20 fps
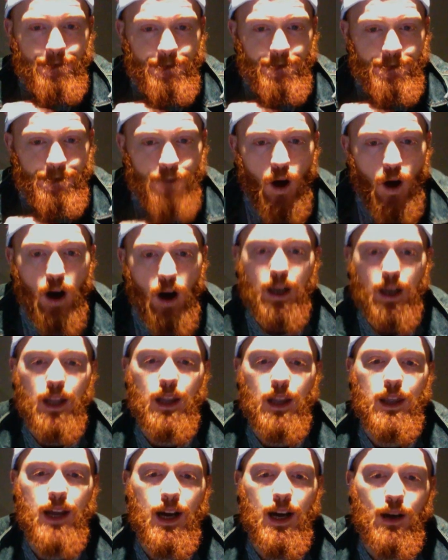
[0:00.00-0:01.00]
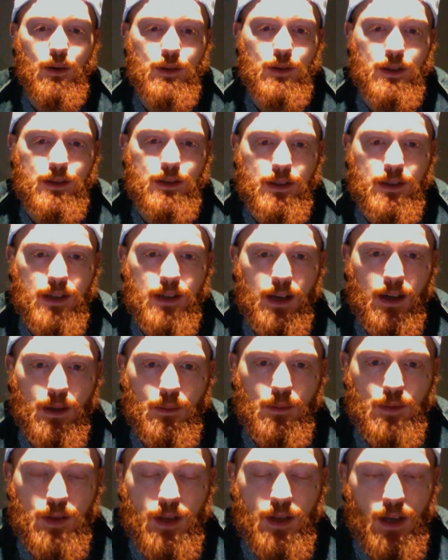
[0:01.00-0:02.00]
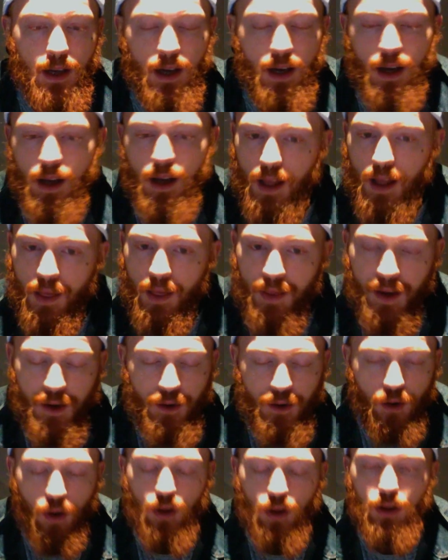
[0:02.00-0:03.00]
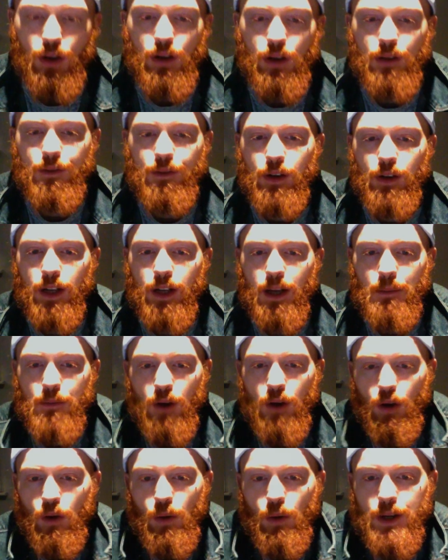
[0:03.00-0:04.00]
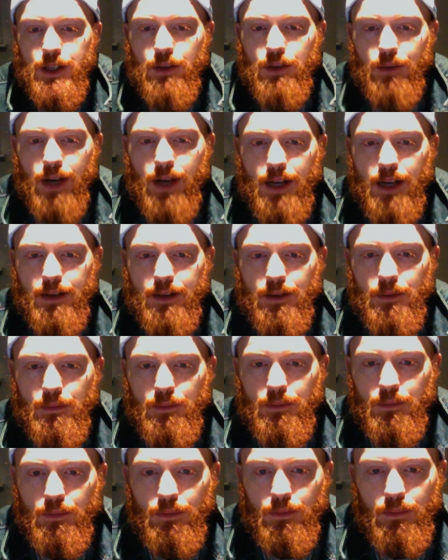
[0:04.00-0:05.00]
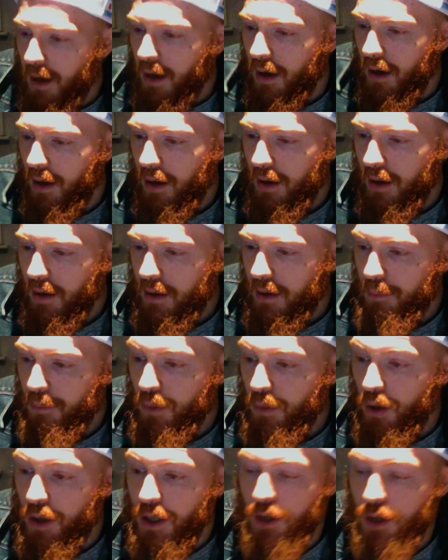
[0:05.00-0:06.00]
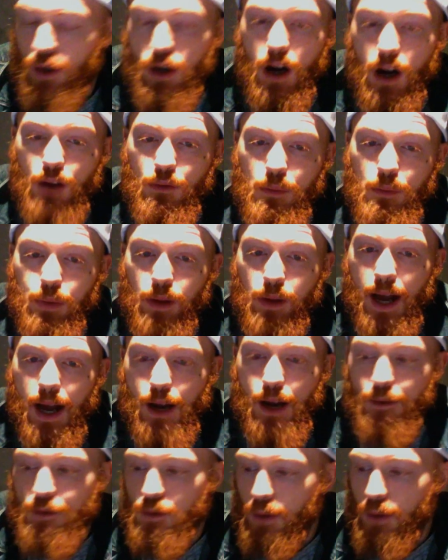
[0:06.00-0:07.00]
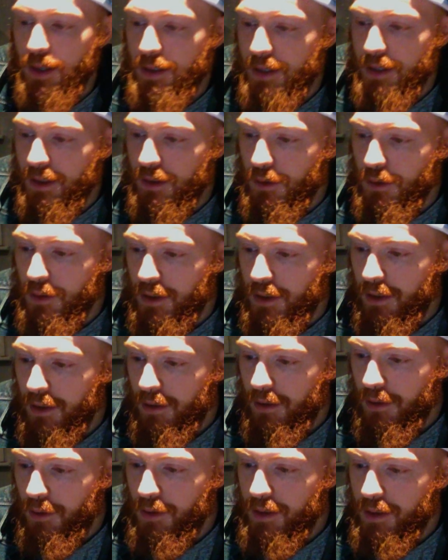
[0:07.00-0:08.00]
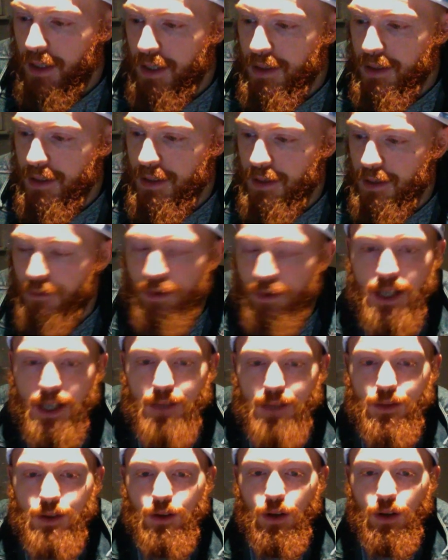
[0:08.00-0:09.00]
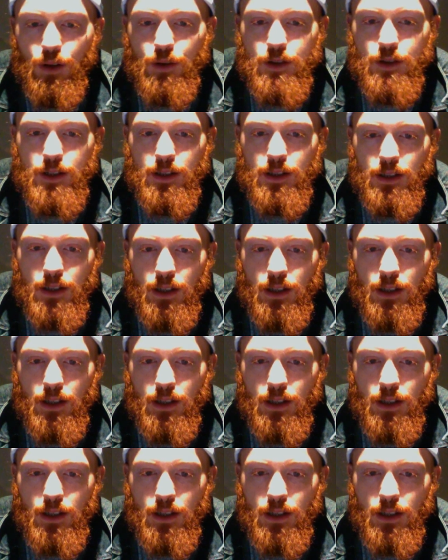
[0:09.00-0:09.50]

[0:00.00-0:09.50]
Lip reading: Fucking thousands of times. They're no longer funny. I'm not going to react to them. But you got a reply off 26 Lucid, who says it's the face of a sore loser.